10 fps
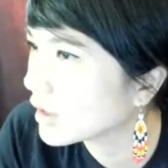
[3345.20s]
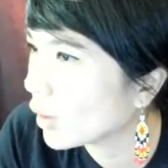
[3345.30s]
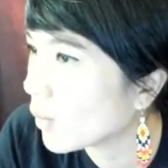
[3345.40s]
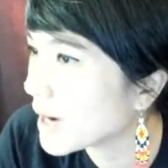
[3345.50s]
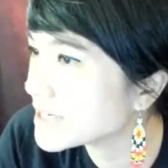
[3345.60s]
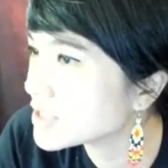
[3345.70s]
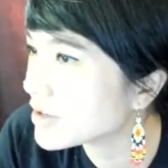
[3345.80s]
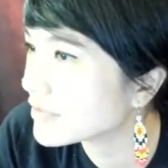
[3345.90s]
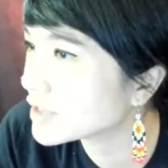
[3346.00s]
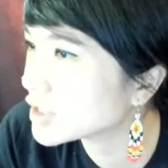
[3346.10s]
Why do you
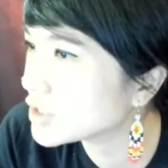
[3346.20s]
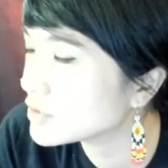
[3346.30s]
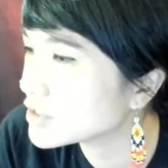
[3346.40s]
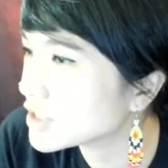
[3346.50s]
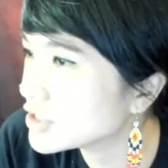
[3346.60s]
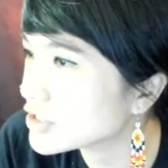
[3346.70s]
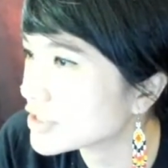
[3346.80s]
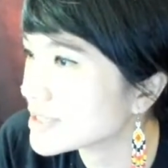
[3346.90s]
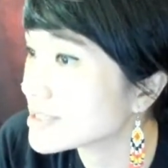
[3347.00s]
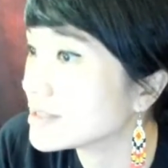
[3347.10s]
have a huge
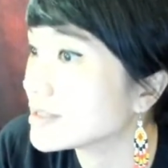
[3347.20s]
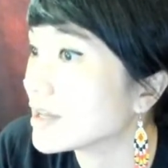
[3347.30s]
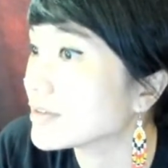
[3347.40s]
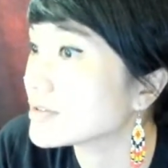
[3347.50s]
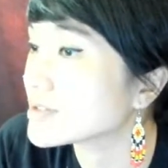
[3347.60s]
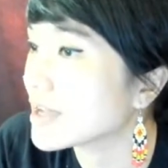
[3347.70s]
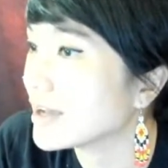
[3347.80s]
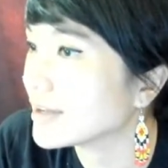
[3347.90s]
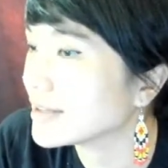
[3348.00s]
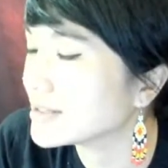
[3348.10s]
interest in the other
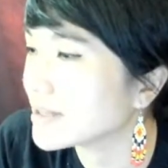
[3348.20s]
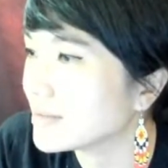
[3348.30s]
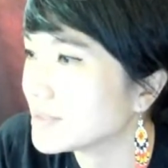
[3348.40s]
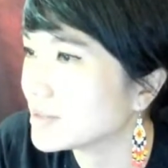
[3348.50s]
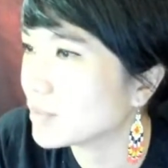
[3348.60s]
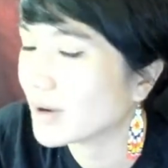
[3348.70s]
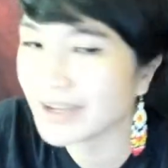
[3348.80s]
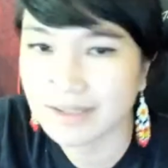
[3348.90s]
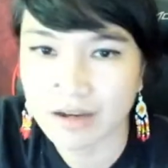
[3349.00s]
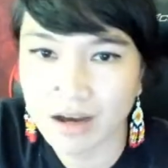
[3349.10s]
side? I mean,
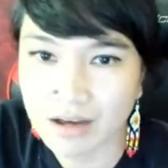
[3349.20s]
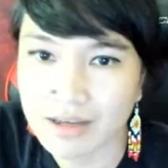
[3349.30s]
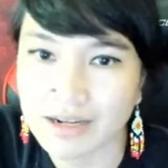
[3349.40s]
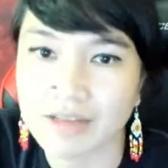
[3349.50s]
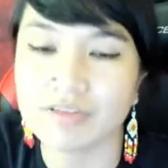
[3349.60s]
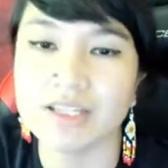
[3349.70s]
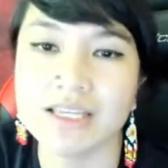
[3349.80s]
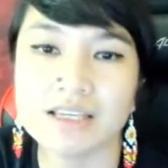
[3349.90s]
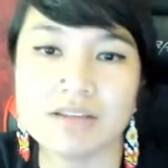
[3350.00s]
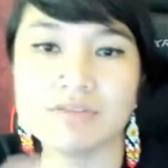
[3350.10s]
why not? I feel
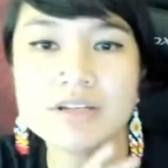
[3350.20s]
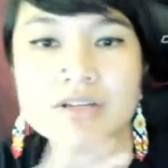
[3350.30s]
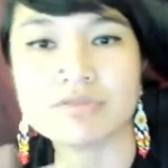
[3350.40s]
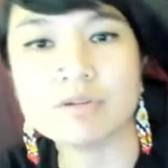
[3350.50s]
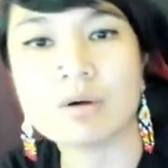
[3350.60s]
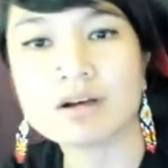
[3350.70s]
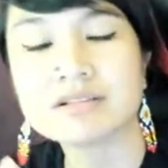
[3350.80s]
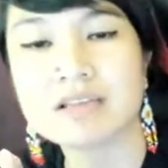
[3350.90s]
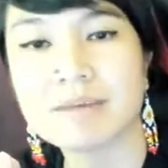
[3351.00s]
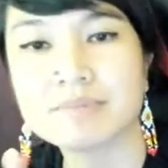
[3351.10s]
like even if you are
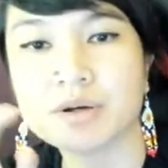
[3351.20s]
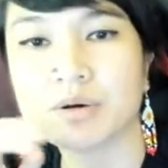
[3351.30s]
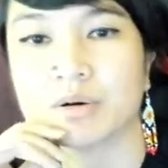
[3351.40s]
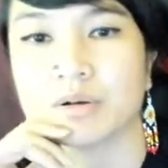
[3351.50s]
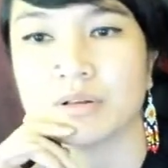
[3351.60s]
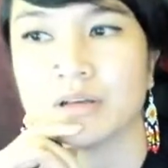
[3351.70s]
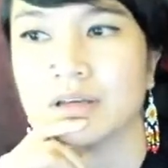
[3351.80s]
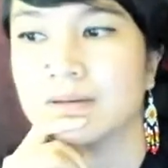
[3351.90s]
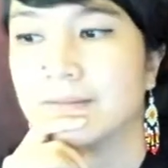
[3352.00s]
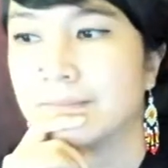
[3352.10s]
skeptical,
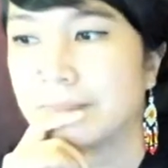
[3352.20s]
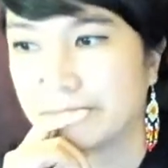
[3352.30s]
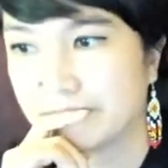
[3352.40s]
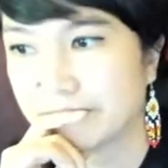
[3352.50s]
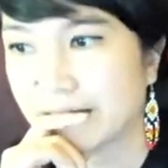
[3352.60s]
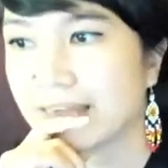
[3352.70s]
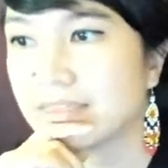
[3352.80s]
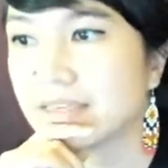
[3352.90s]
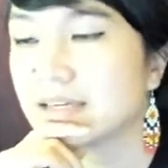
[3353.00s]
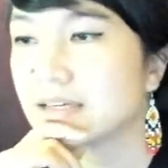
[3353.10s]
I
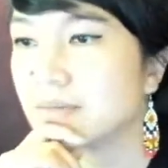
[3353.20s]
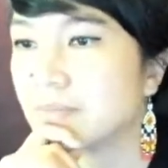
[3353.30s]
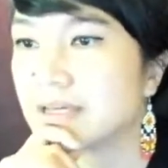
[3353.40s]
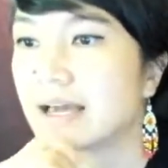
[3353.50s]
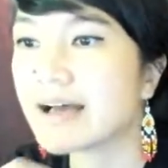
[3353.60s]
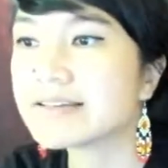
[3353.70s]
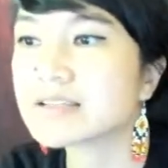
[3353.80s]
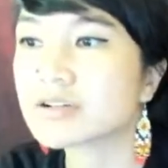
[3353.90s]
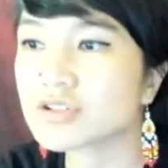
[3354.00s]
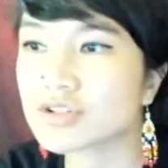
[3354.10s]
think because
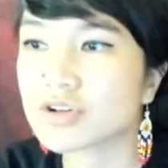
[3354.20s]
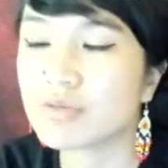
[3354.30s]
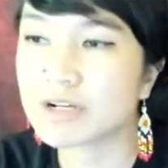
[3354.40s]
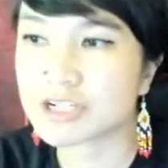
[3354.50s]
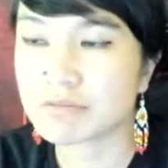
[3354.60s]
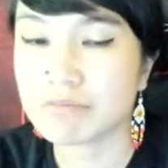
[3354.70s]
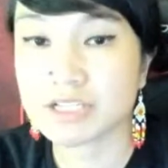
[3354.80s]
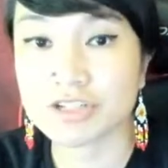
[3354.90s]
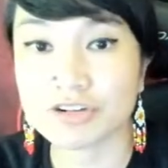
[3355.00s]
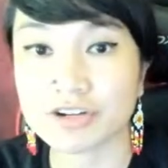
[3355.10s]
there's so much
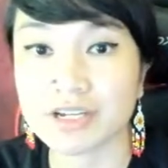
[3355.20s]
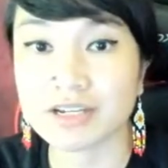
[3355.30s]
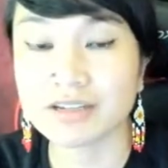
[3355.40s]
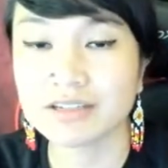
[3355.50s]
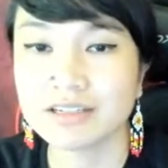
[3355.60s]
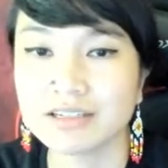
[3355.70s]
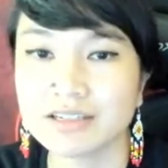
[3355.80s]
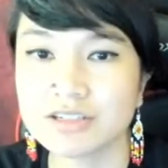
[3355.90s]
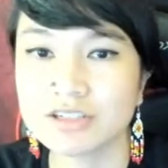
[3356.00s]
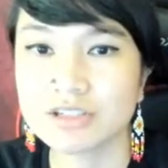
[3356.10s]
mystery
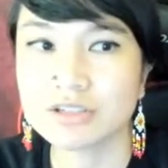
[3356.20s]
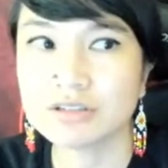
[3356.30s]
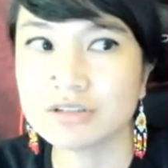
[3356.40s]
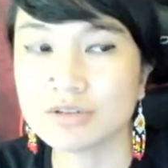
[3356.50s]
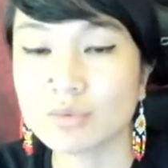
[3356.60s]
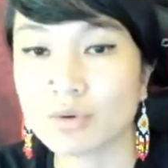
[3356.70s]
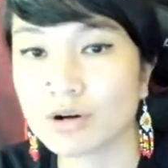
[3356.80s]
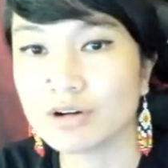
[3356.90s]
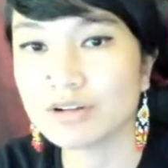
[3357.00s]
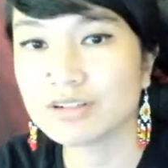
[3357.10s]
to the
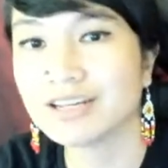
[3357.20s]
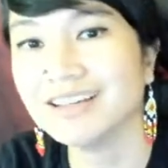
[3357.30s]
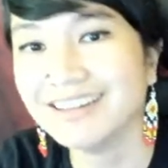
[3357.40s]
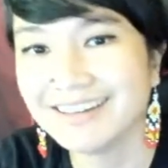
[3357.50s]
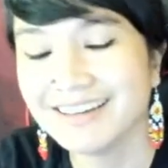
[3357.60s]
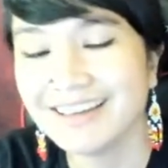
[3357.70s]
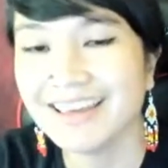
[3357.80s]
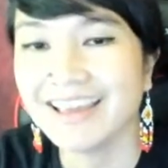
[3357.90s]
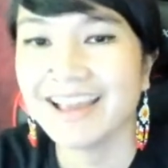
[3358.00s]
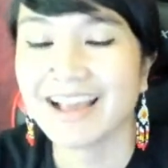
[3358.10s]
world,
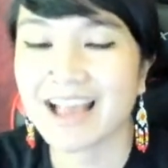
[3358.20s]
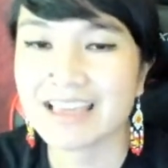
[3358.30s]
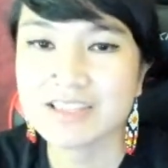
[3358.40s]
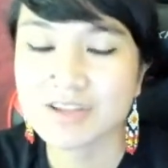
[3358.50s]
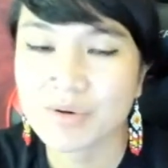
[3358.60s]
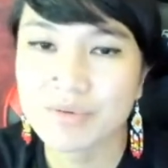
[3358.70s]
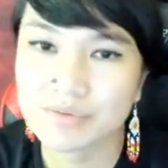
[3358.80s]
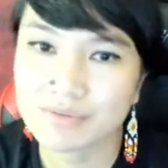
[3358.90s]
I don't